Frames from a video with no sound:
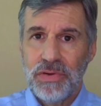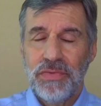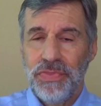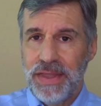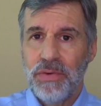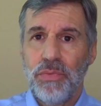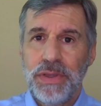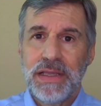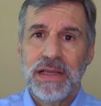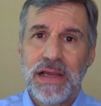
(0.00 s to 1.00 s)
that we
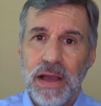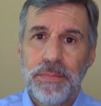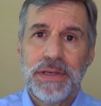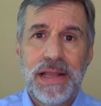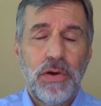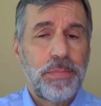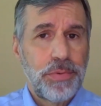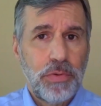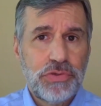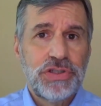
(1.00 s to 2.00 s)
can come and now
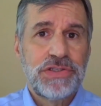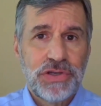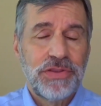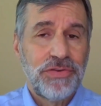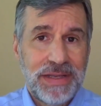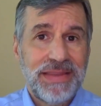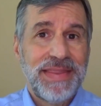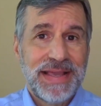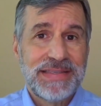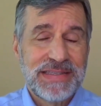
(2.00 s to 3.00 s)
approach each other in
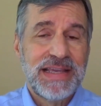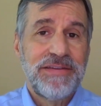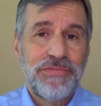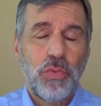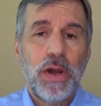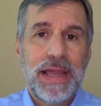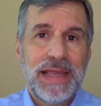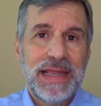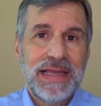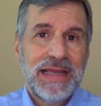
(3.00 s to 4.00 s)
that safe
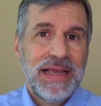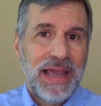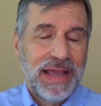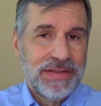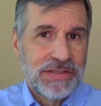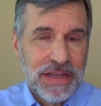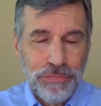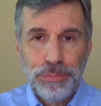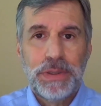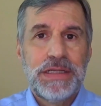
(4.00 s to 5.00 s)
way, and it's
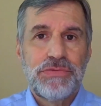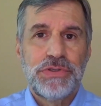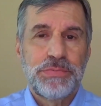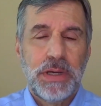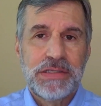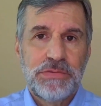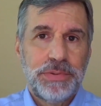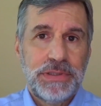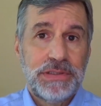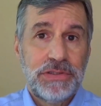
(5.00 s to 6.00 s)
everybody's
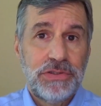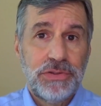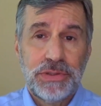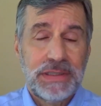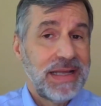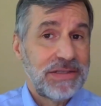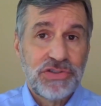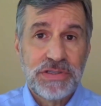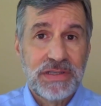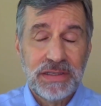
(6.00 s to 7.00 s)
responsibility to do it, not
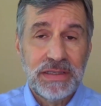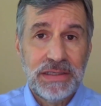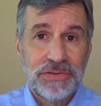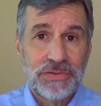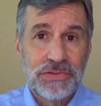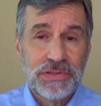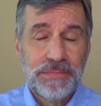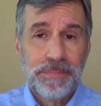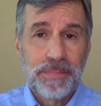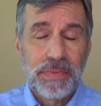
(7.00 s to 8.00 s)
just the leaders.
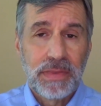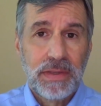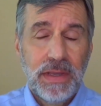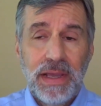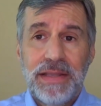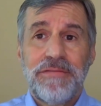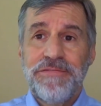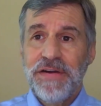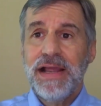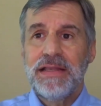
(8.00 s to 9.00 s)
And then
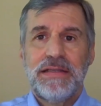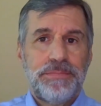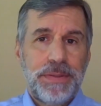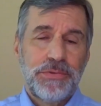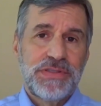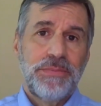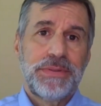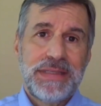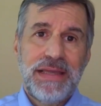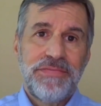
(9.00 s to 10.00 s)
finally, people say, well,
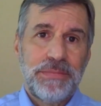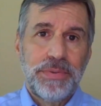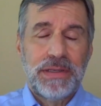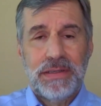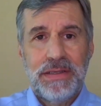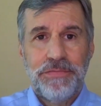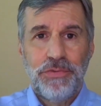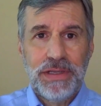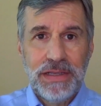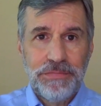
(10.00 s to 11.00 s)
David, but if
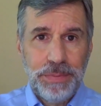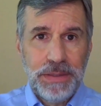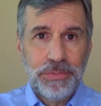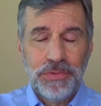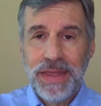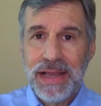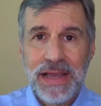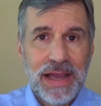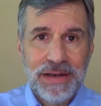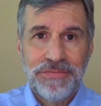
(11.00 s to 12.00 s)
we give people that
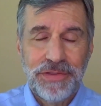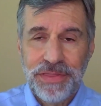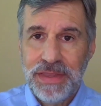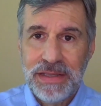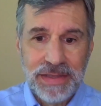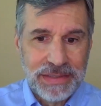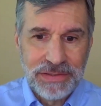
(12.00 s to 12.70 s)
kind of a thing,